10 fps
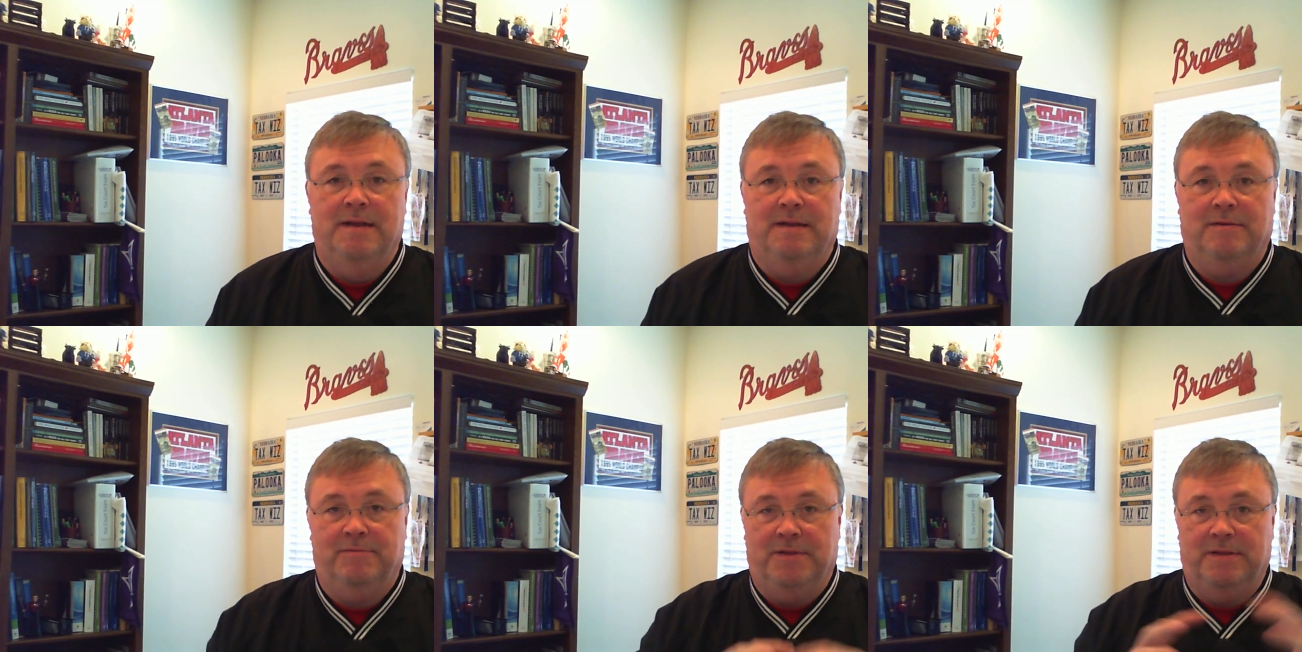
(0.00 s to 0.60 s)

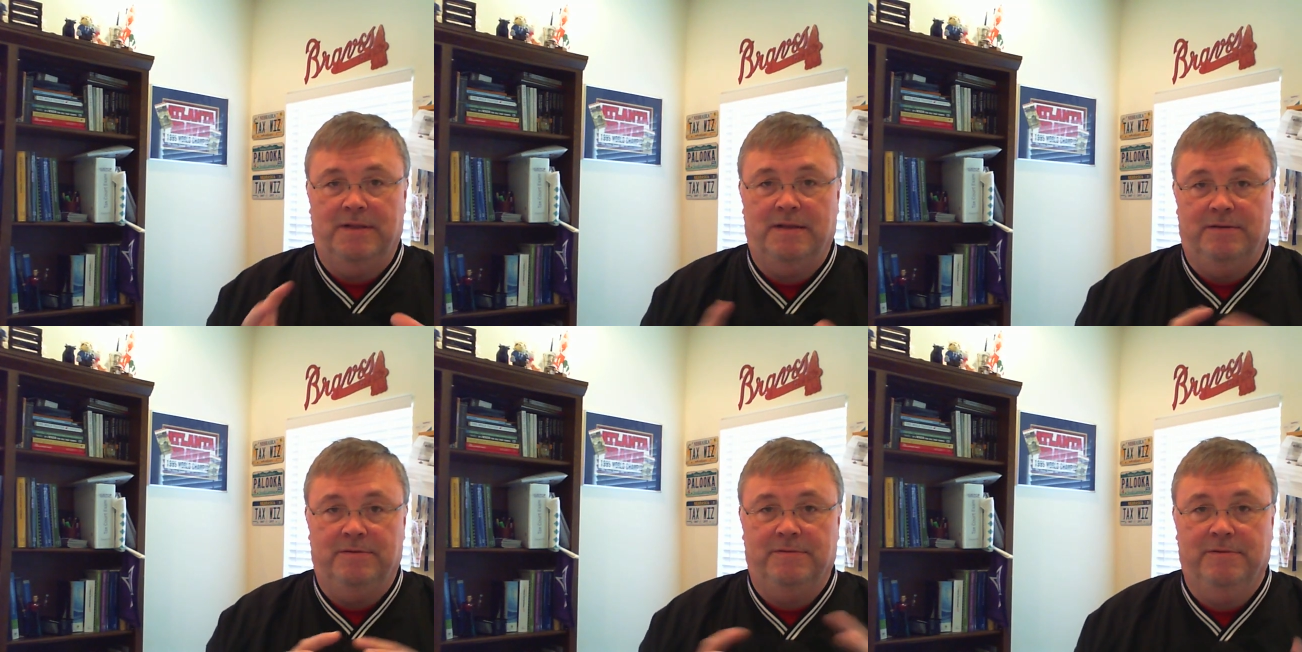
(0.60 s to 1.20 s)
Now, within that
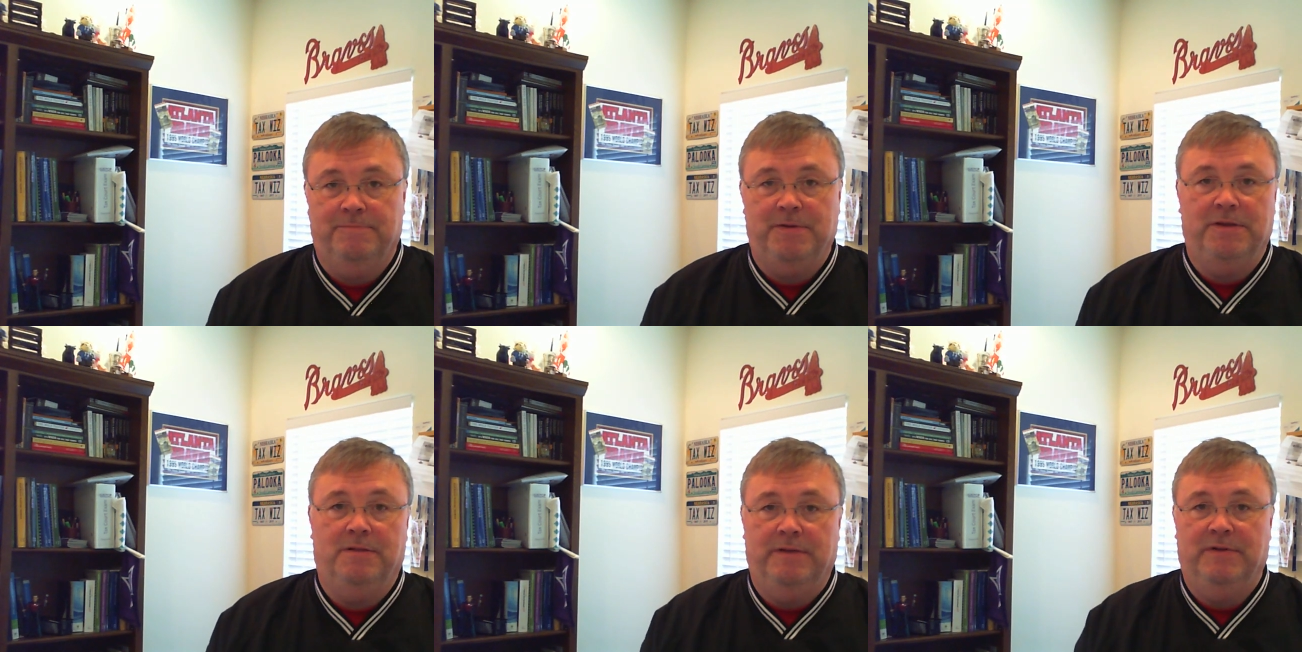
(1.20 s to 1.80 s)
little grouping,
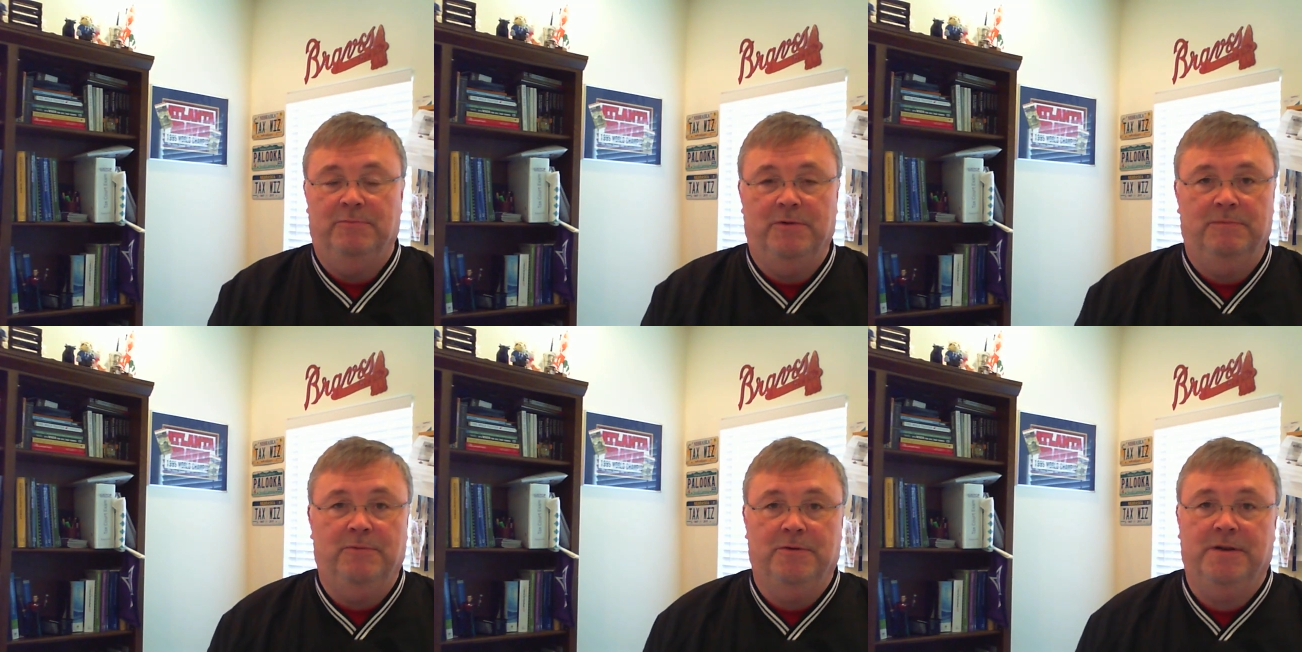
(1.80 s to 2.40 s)
you live in one
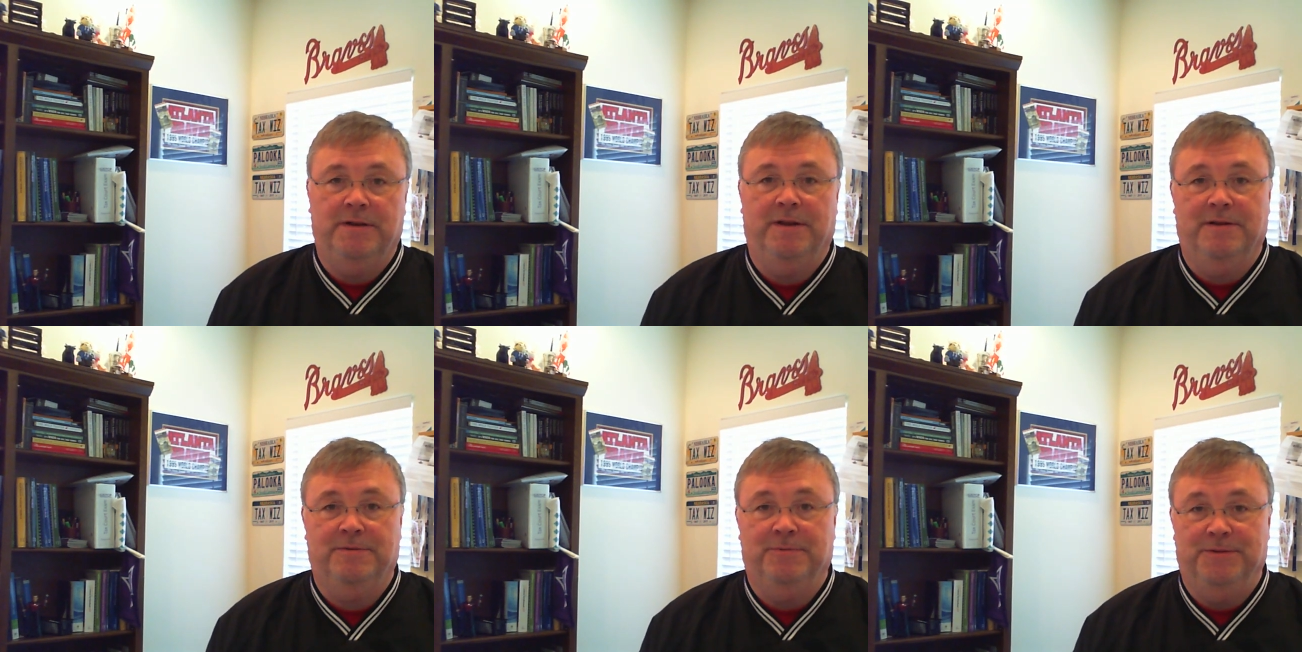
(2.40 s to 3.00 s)
and work in the
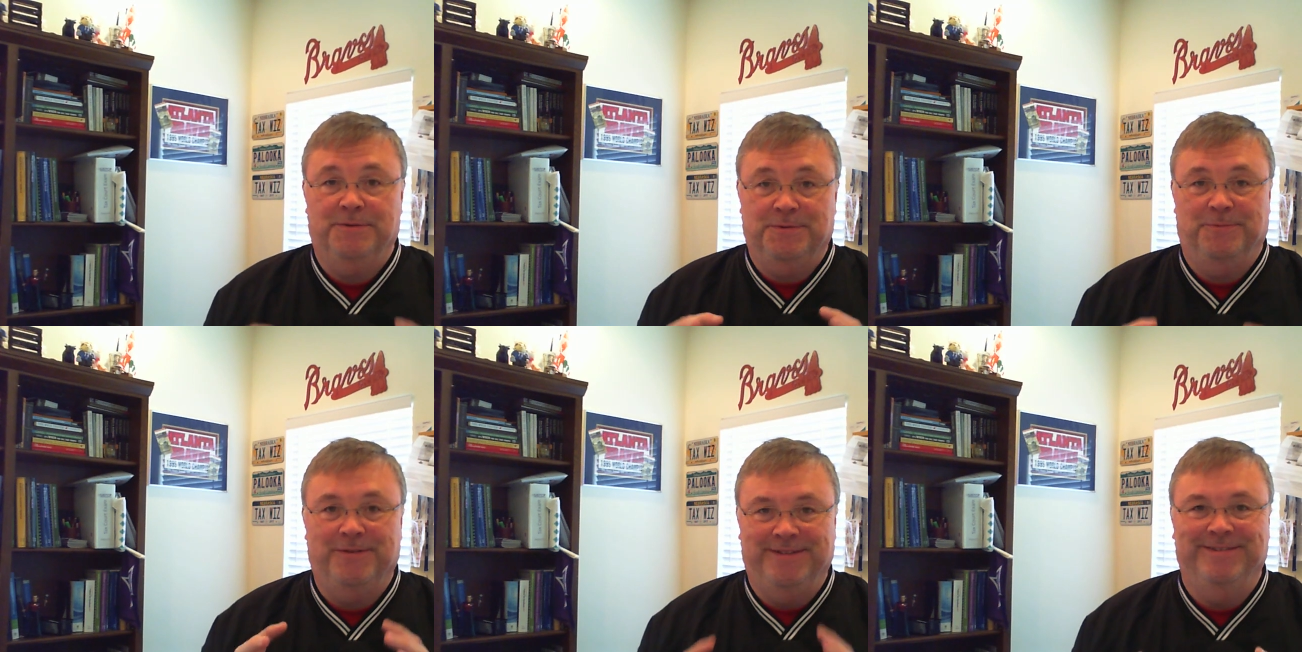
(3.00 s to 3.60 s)
other one, there's
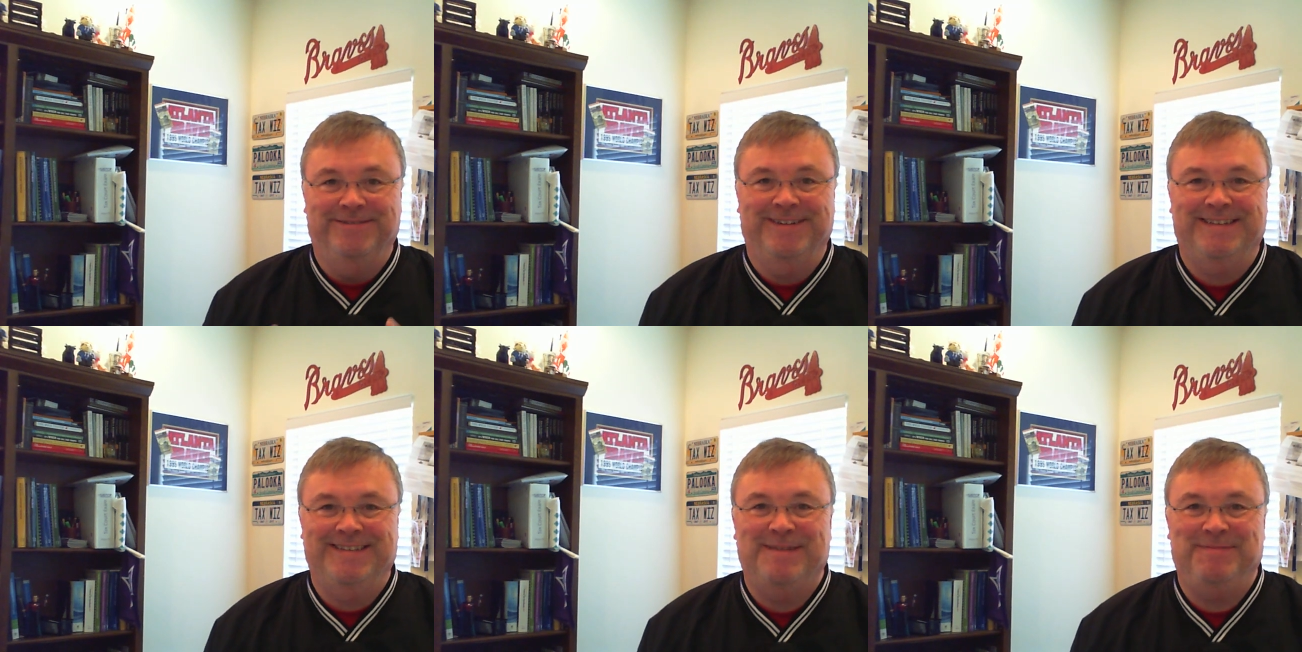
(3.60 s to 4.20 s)
one little
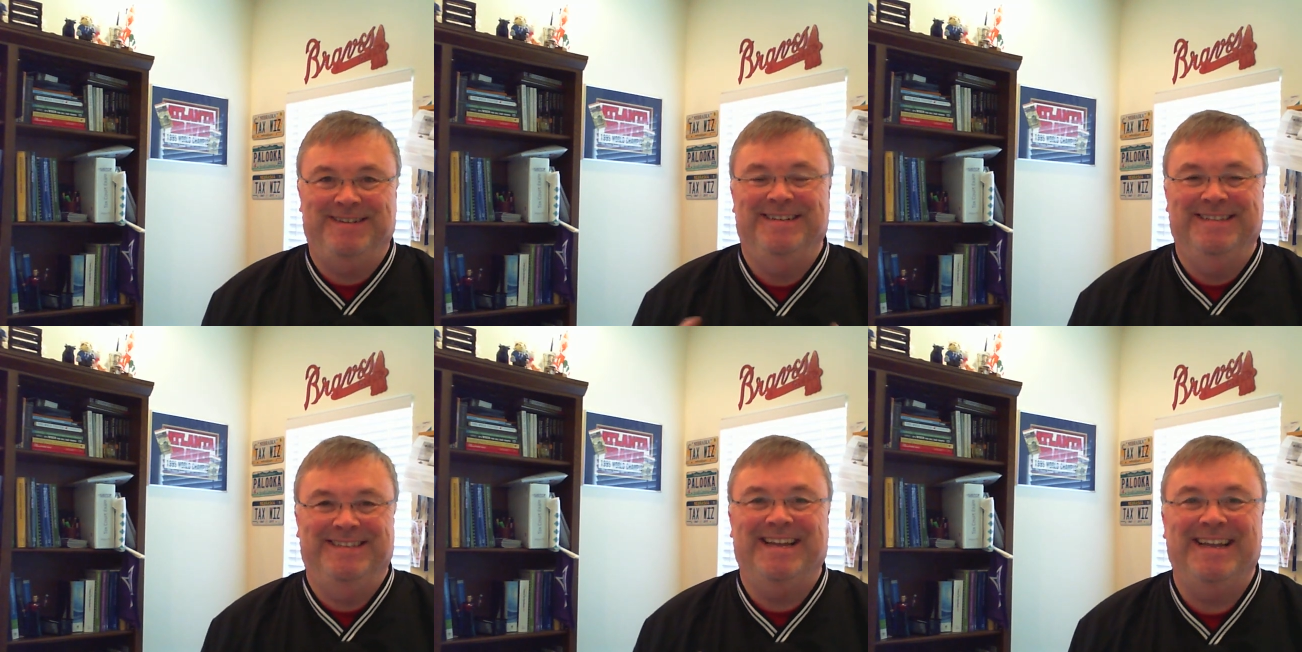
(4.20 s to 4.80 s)
exception
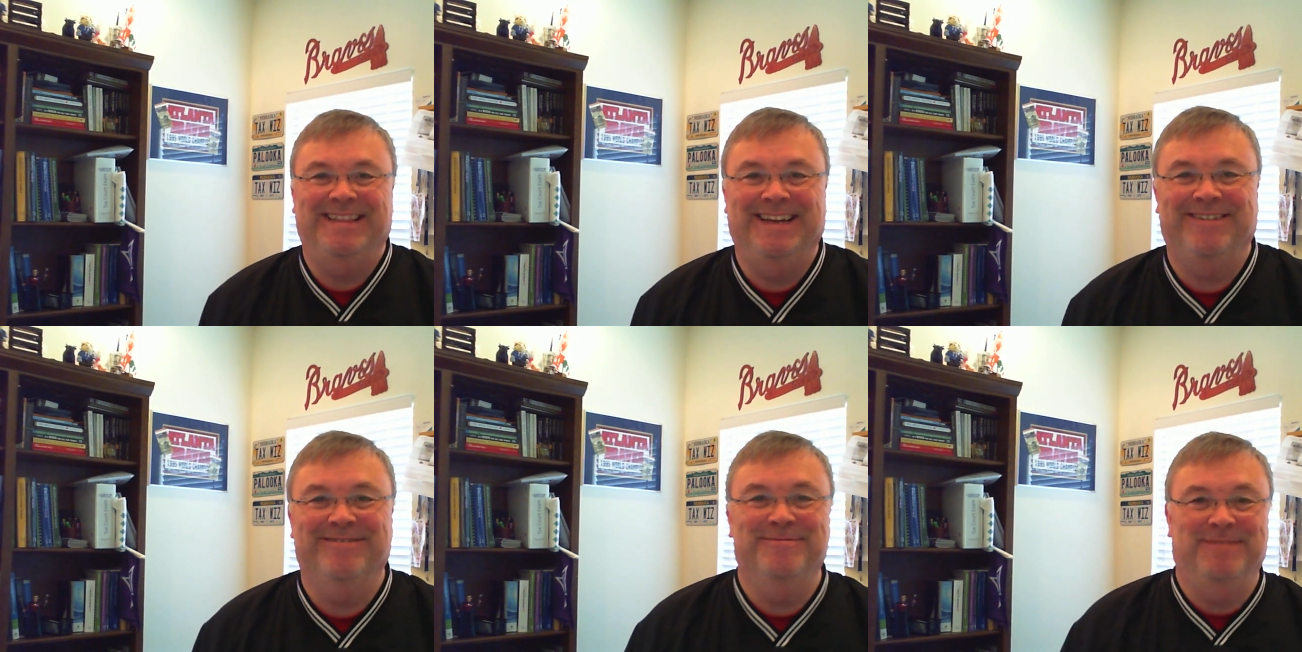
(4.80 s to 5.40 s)
inside that
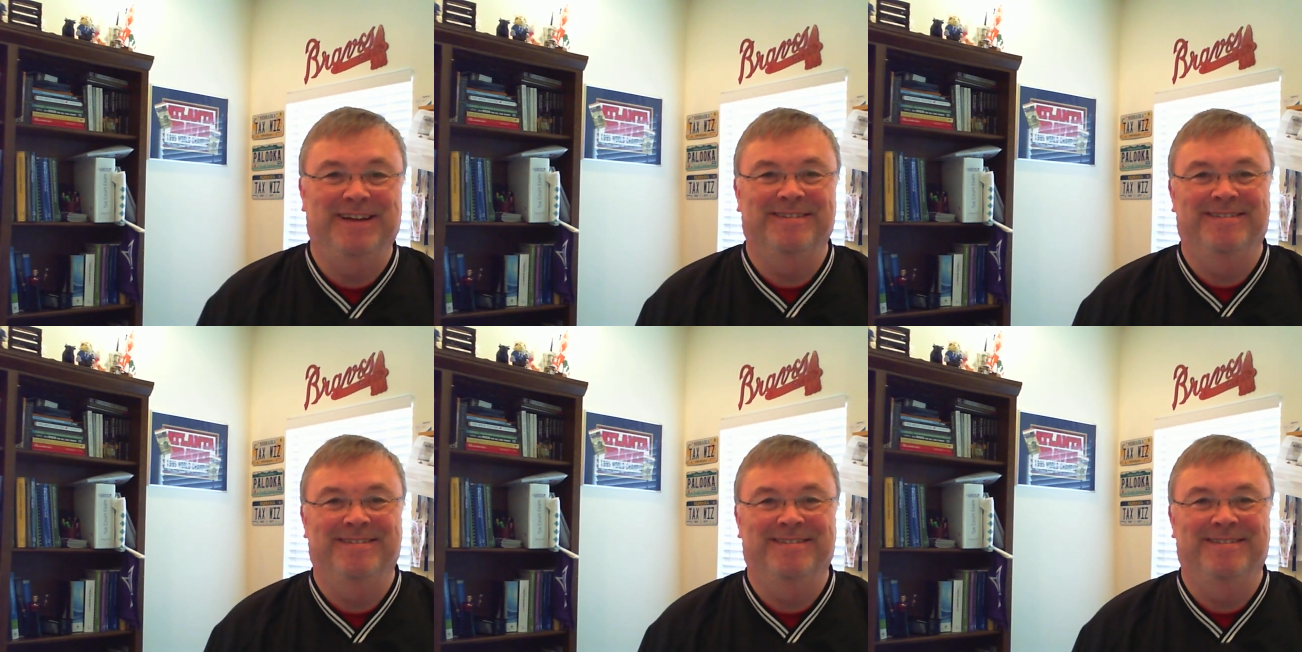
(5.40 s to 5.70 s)
grouping,